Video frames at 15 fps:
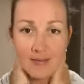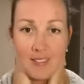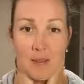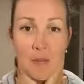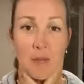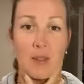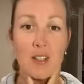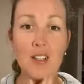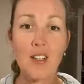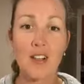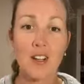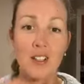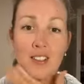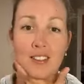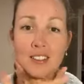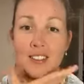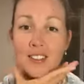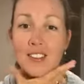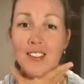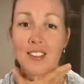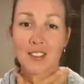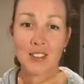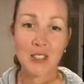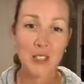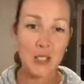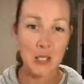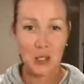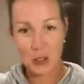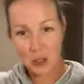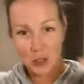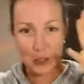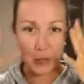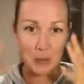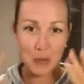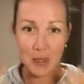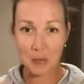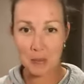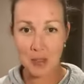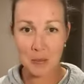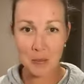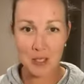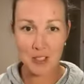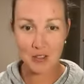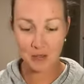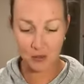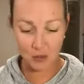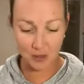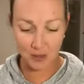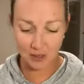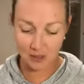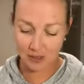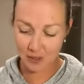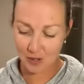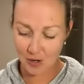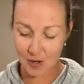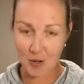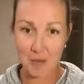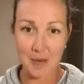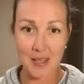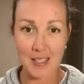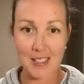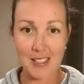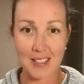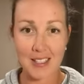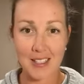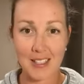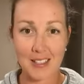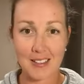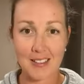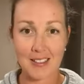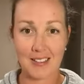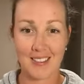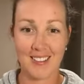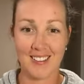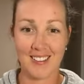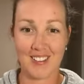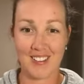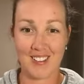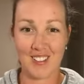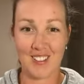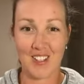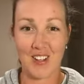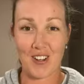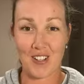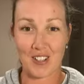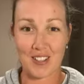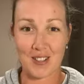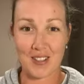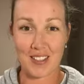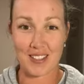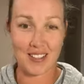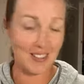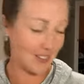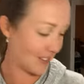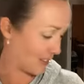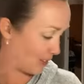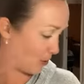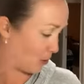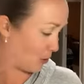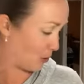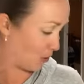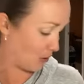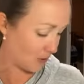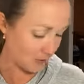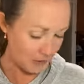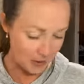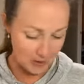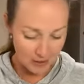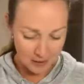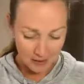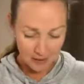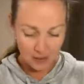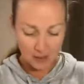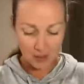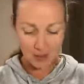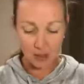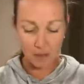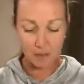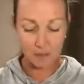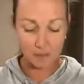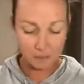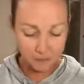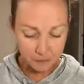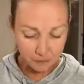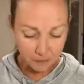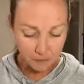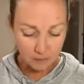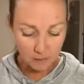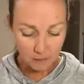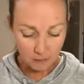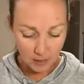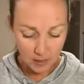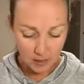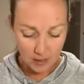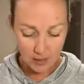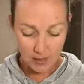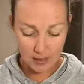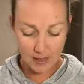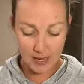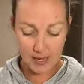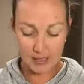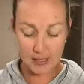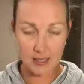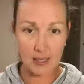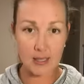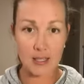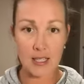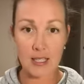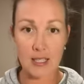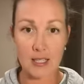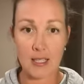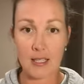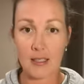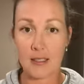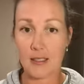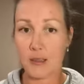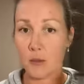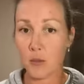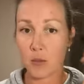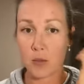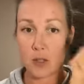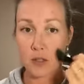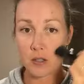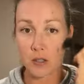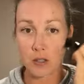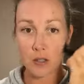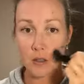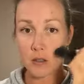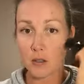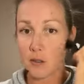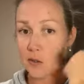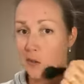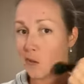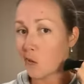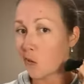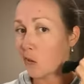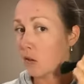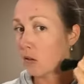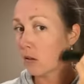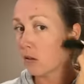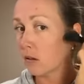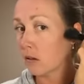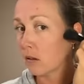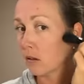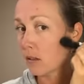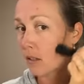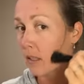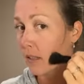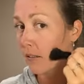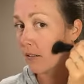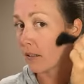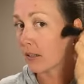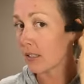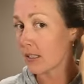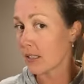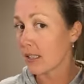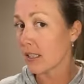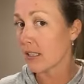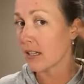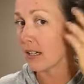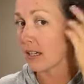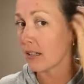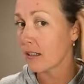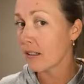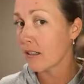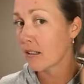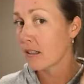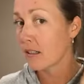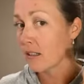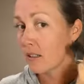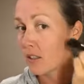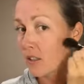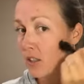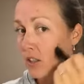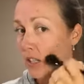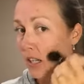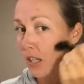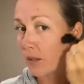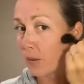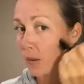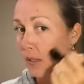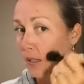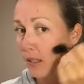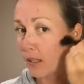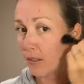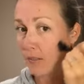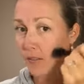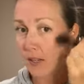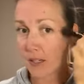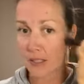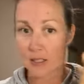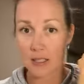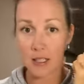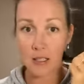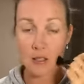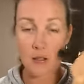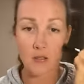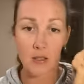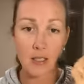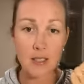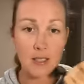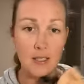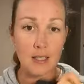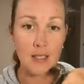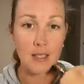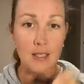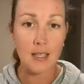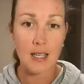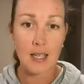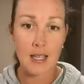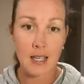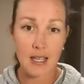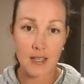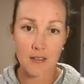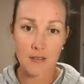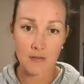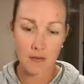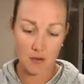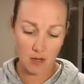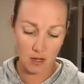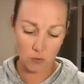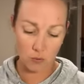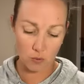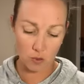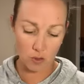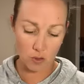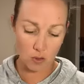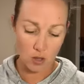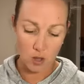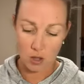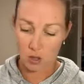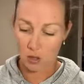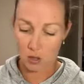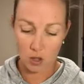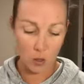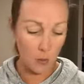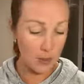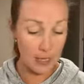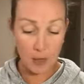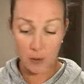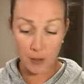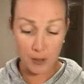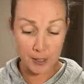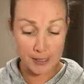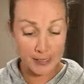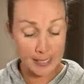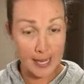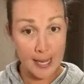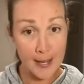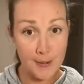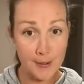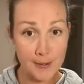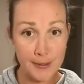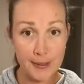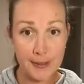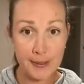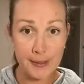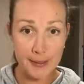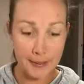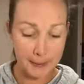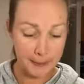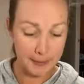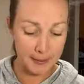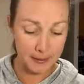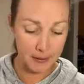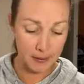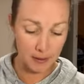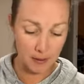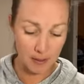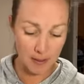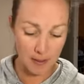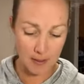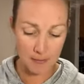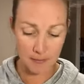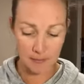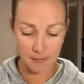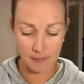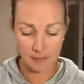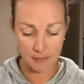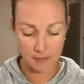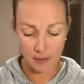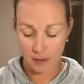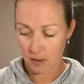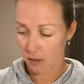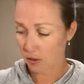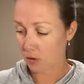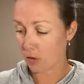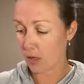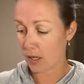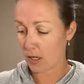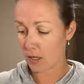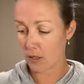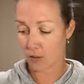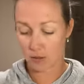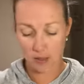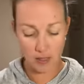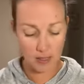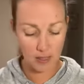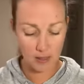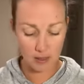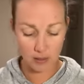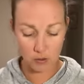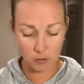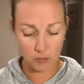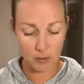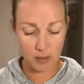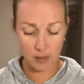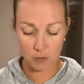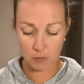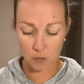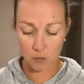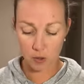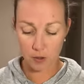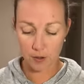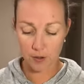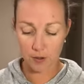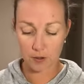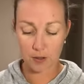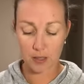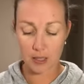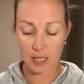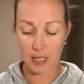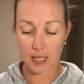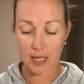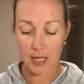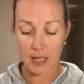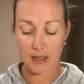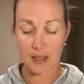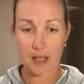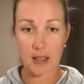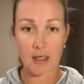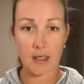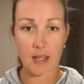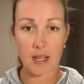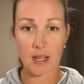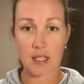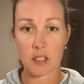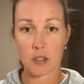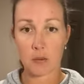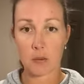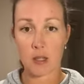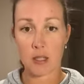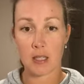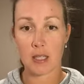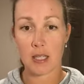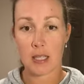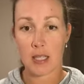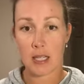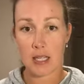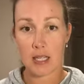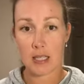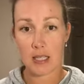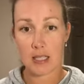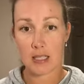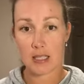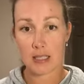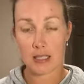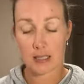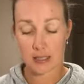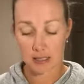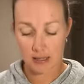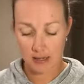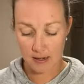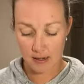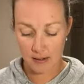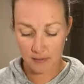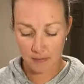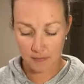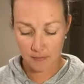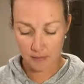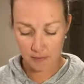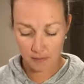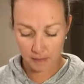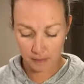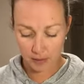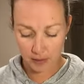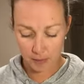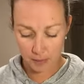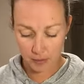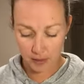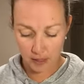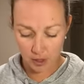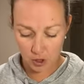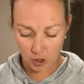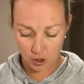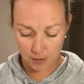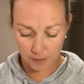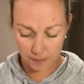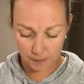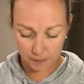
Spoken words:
and put it on to make me peaceful and calm as I talk to this computer. So that's the bronzer, little kind of, you can see that shadowing effect. And obviously if I were going out on the town, I might try and do that a little bit more thoroughly. Then the next one is blush.